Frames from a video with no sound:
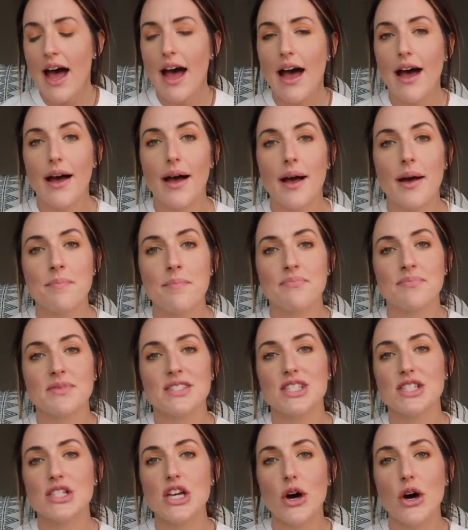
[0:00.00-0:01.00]
Um
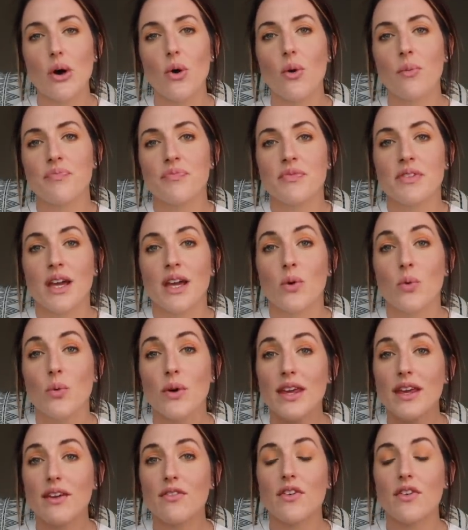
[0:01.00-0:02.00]
so
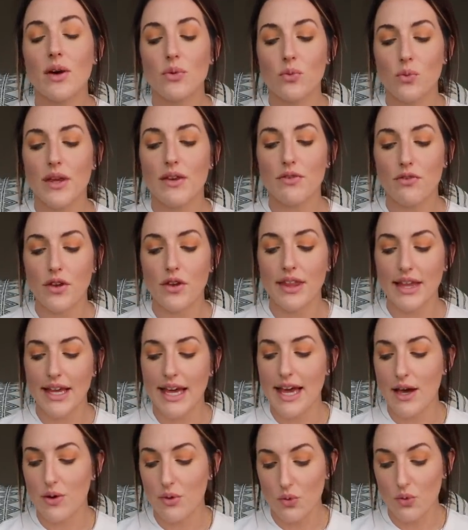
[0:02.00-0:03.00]
we've we've
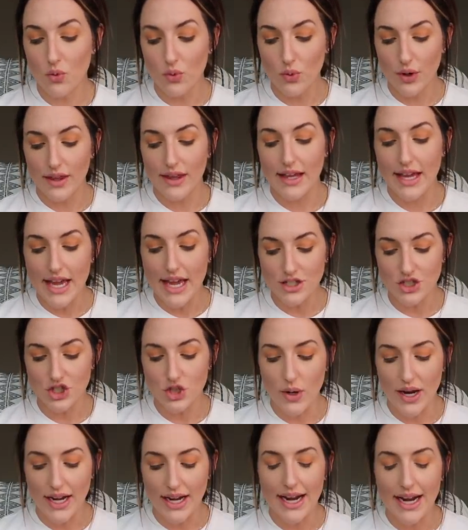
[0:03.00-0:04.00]
really really
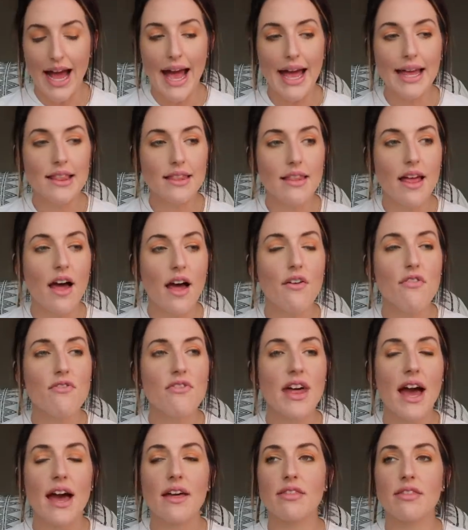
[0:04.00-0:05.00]
enjoyed it. I love
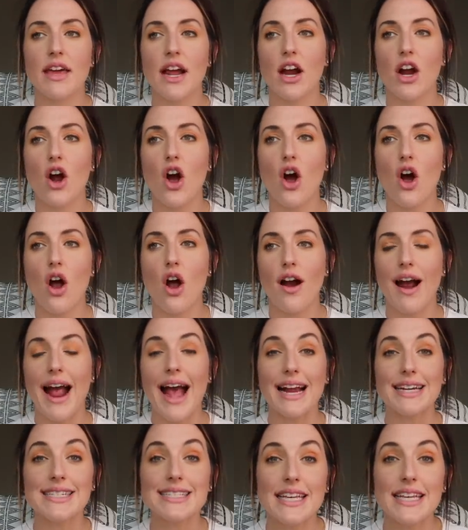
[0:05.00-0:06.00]
that there are
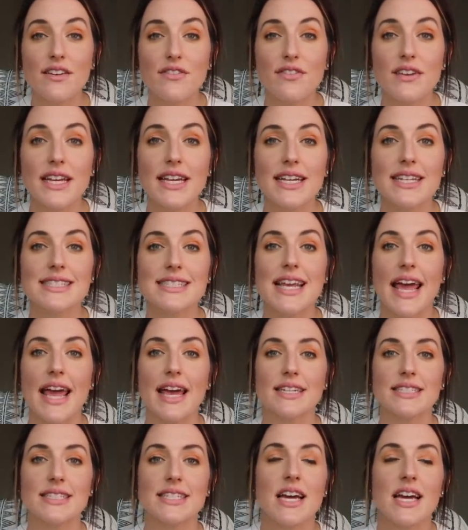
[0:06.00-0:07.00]
activities
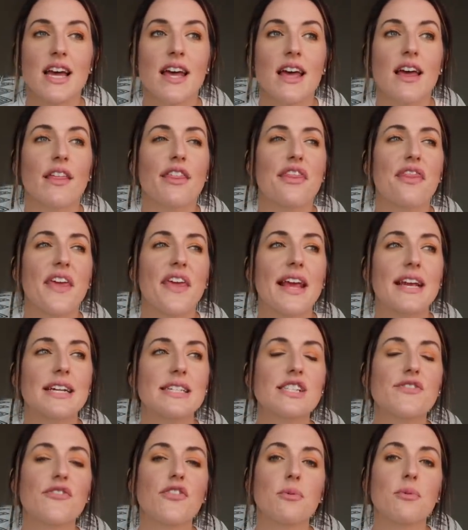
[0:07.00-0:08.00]
and
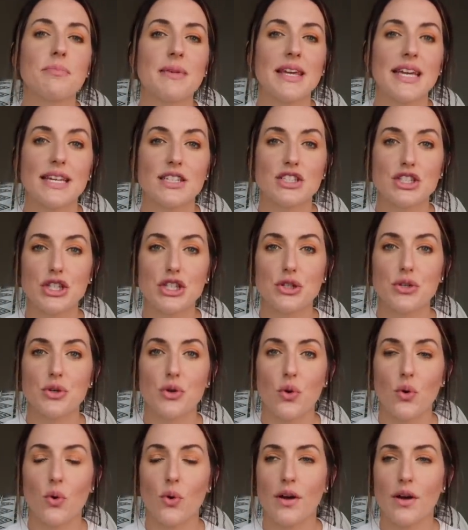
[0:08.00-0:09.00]
things for me
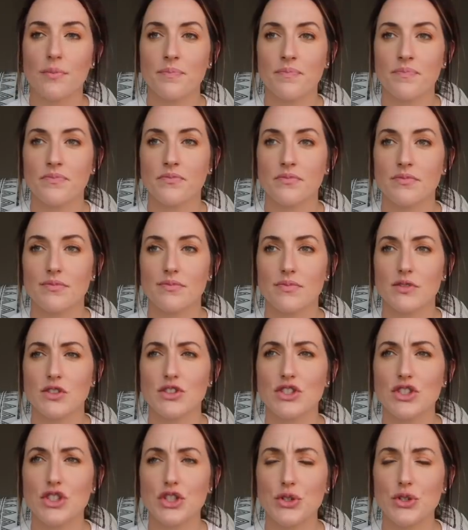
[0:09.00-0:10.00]
to
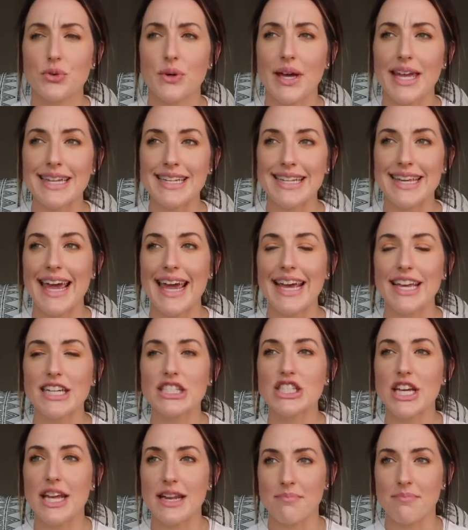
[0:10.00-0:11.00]
to
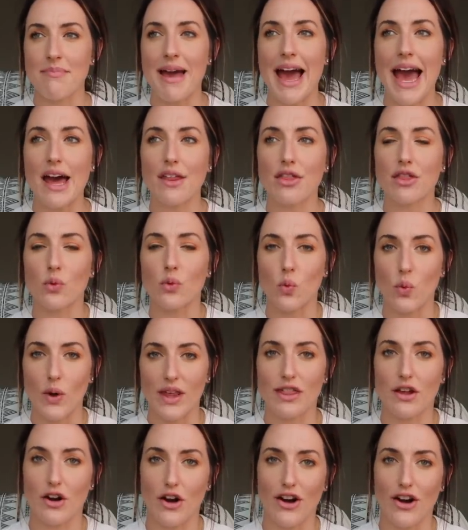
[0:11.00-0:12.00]
engage in math
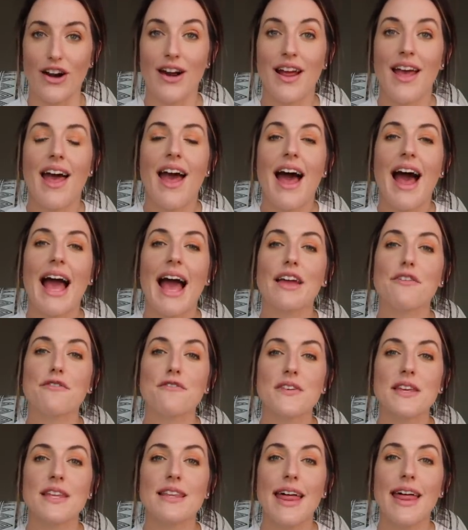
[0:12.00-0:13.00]
with her. I
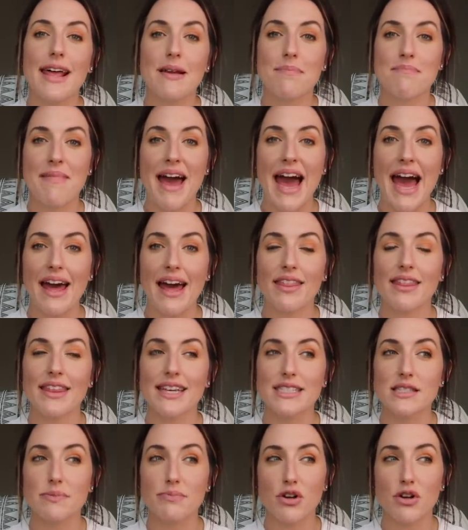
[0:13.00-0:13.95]
feel like math is